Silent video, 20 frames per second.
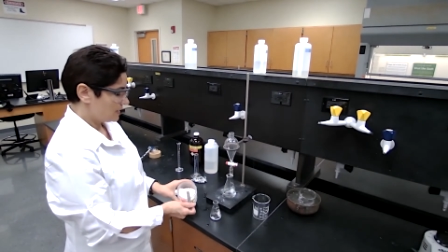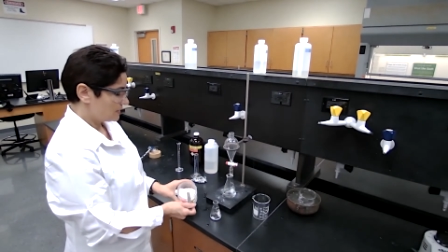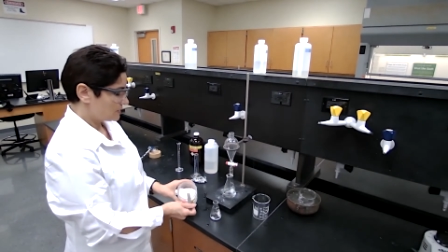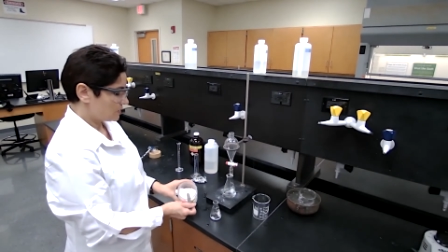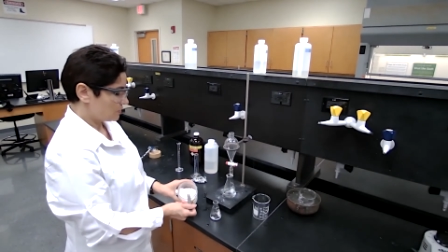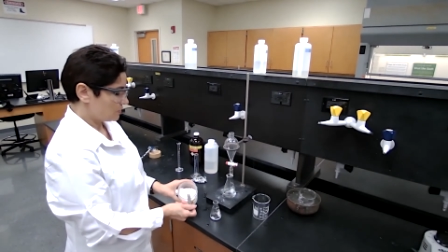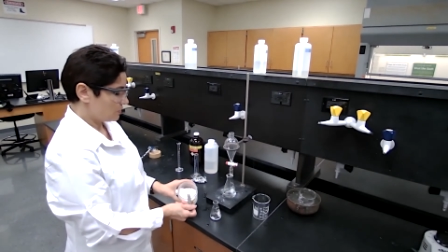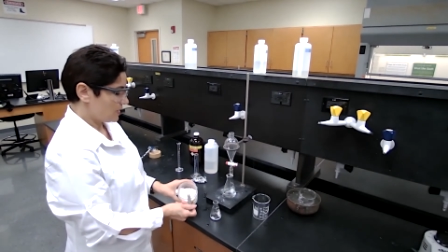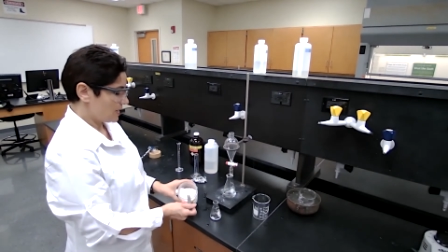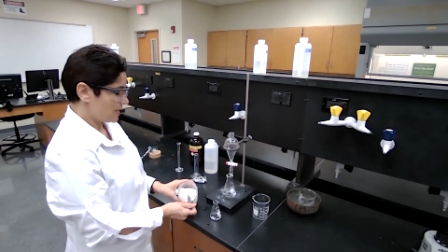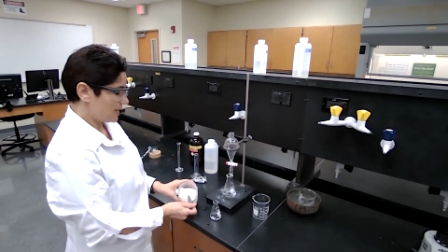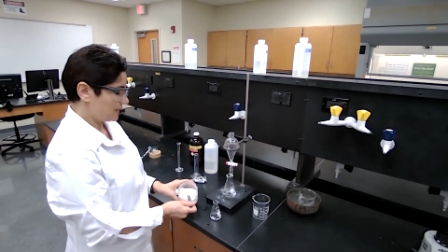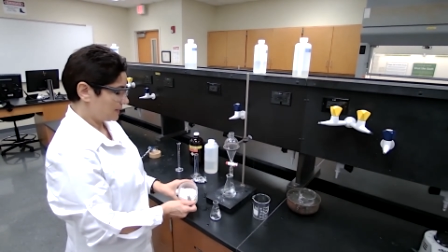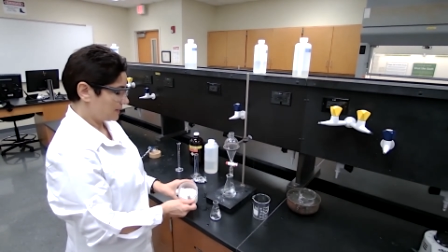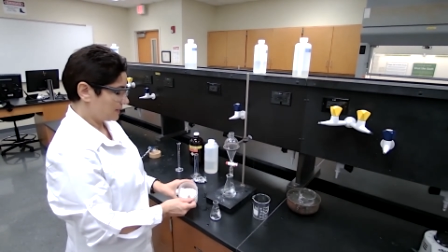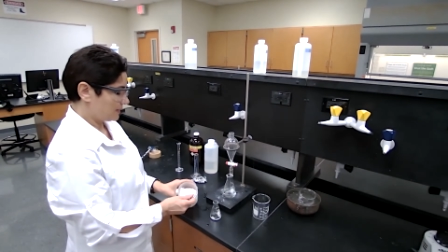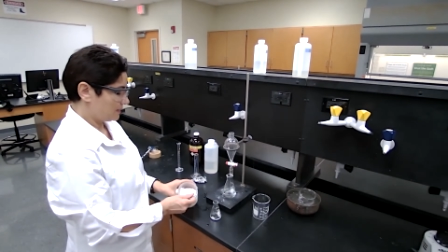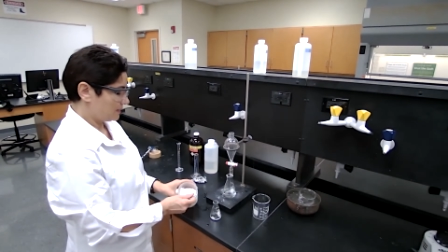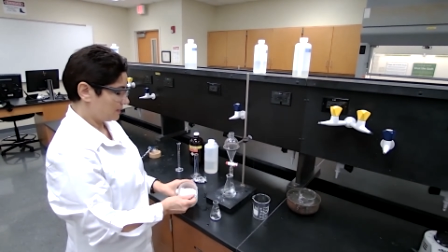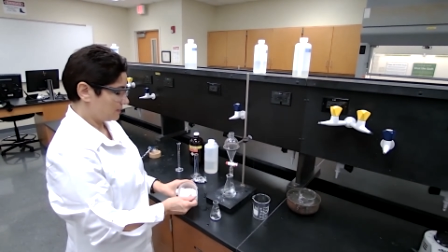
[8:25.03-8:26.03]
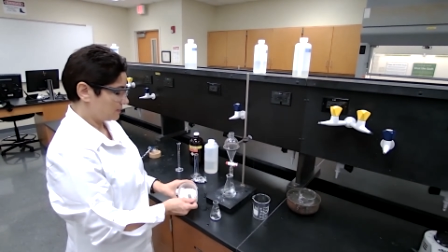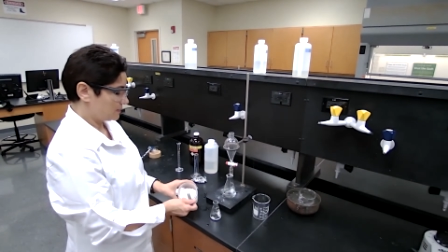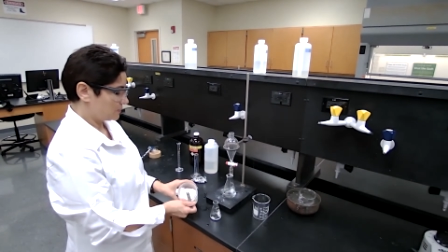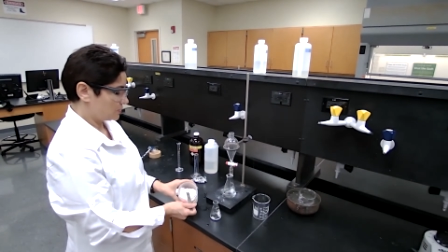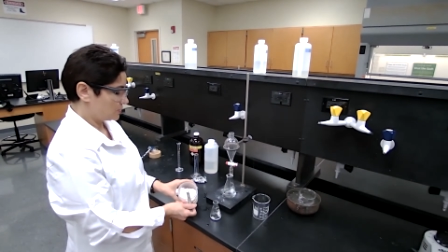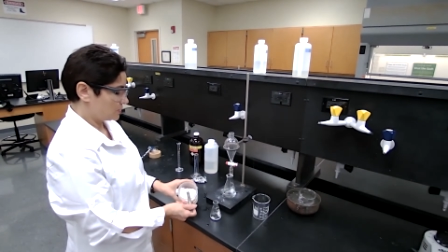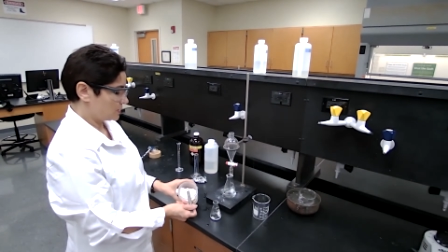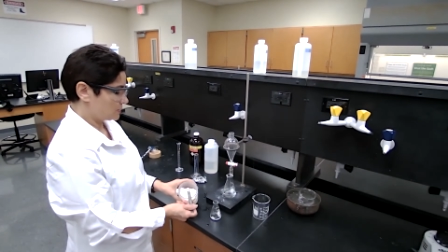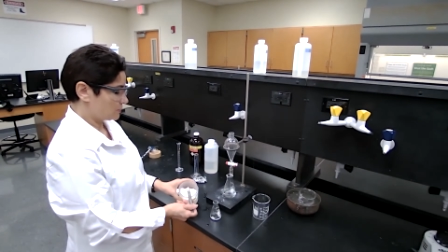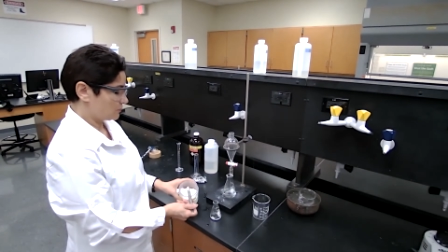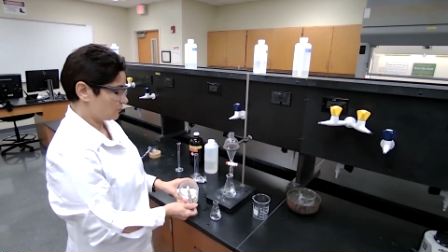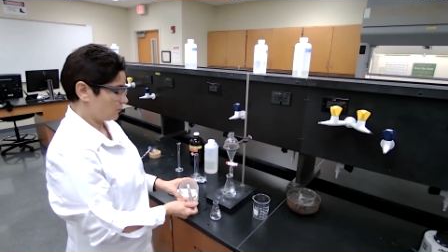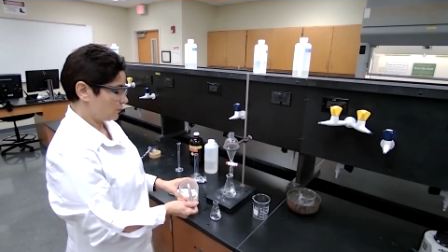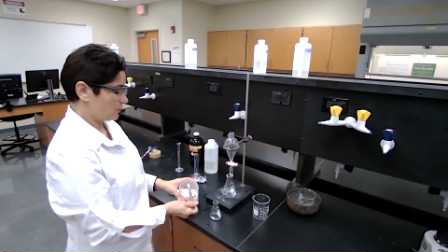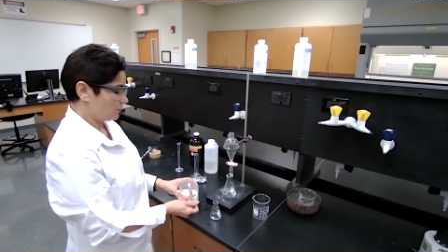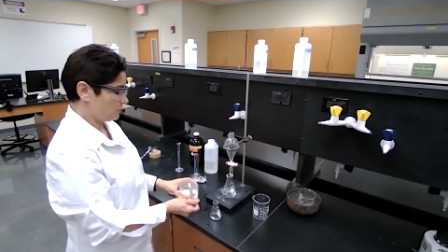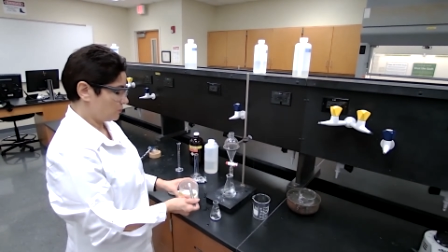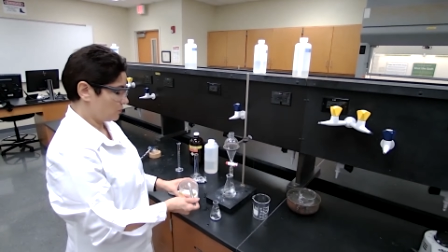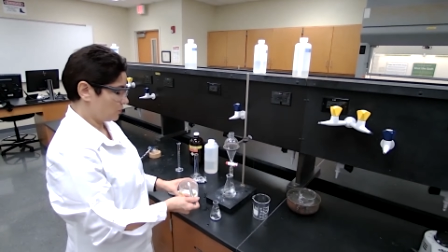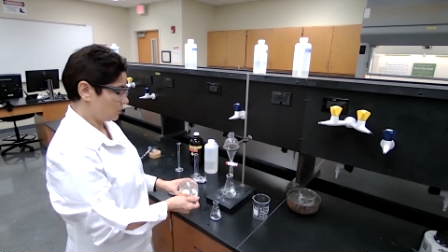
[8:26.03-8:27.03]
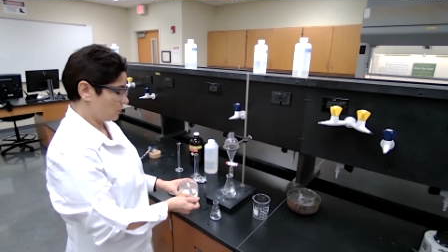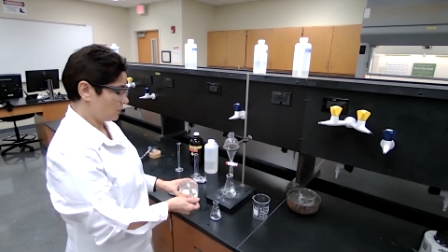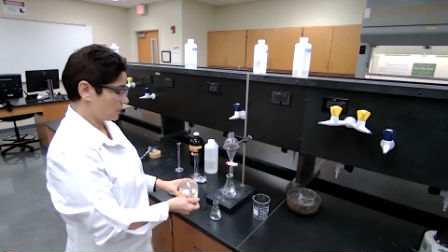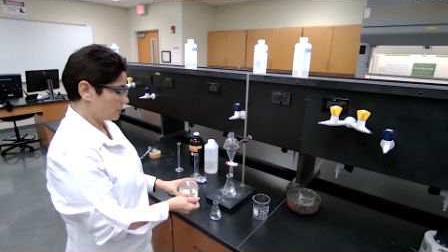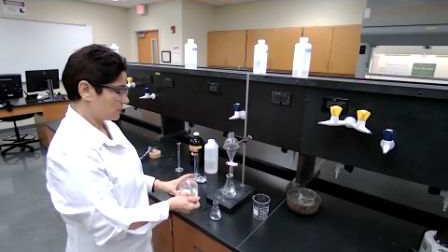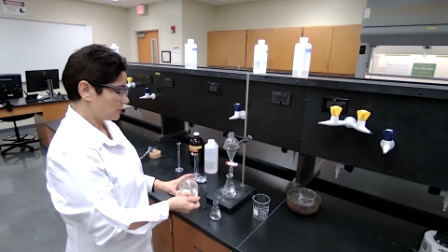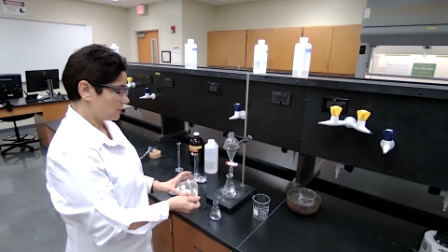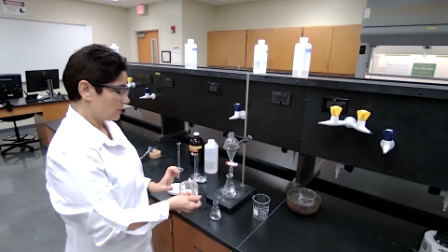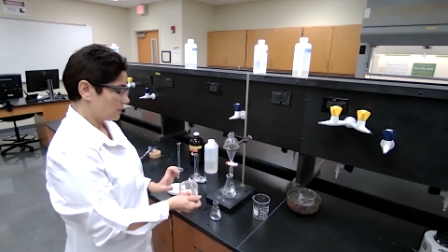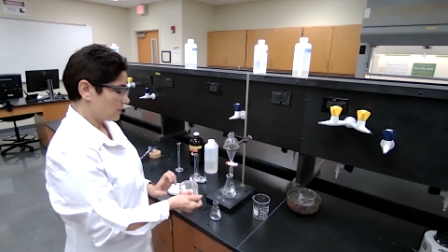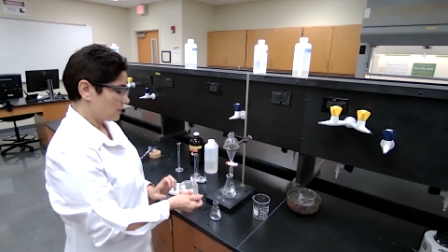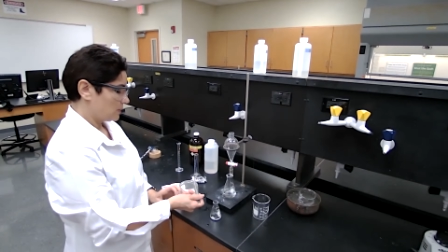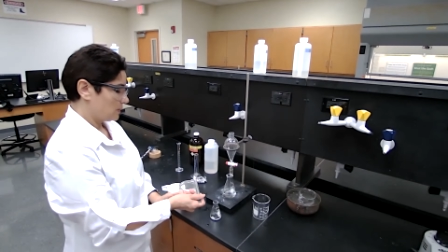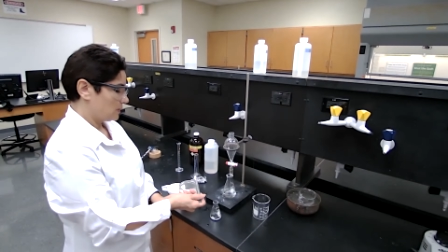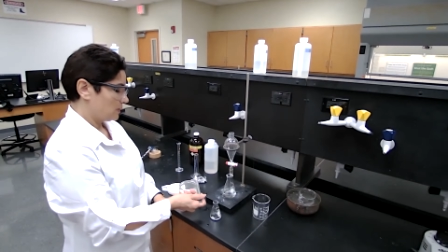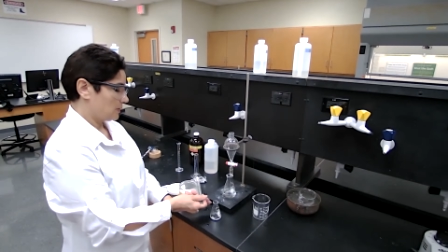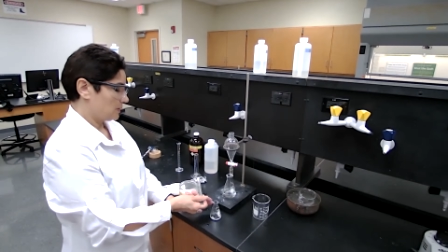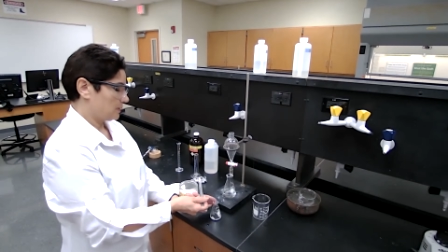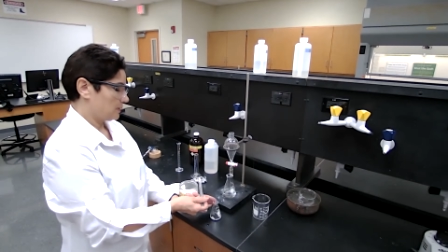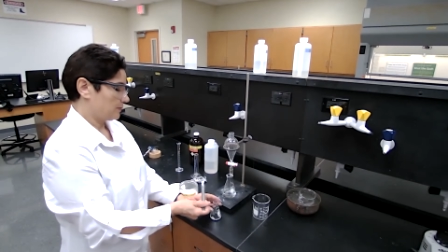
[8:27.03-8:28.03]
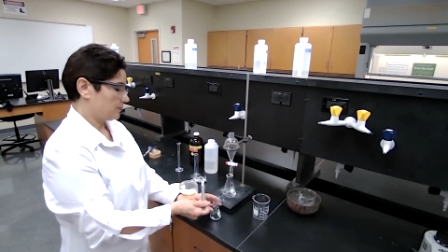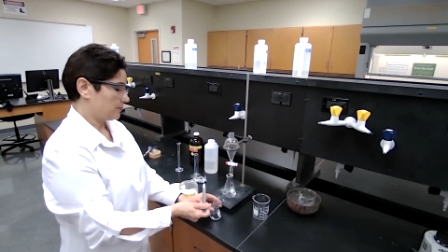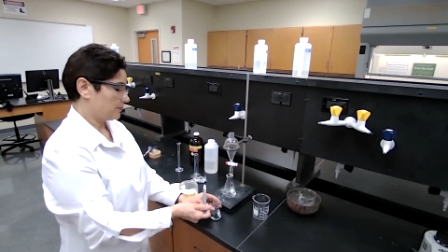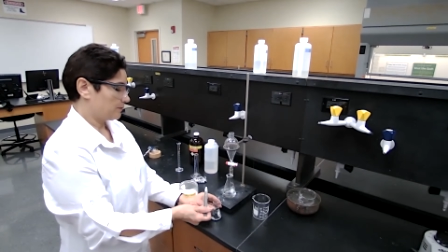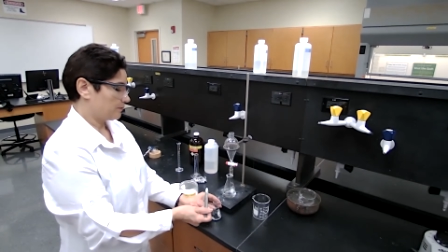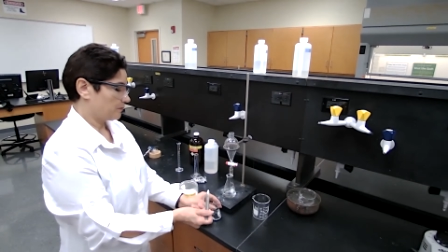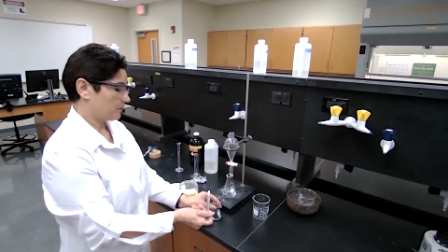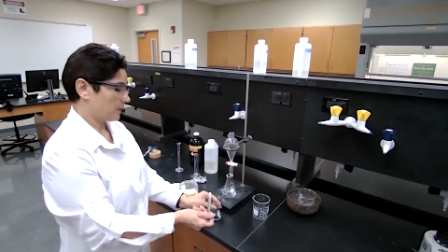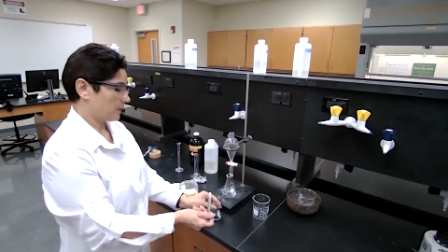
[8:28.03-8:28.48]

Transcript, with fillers: So you add just few more um,